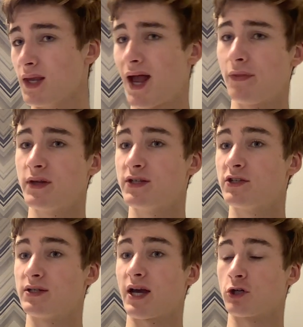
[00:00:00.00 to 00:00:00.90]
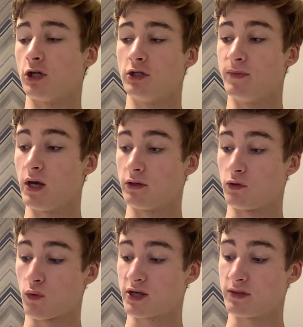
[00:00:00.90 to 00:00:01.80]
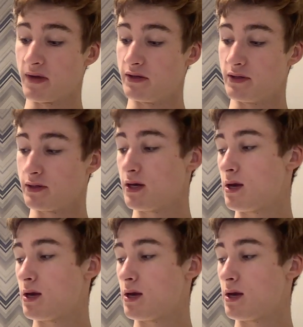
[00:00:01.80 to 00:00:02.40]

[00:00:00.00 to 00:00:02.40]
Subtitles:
And this isn't actually to be underestimated.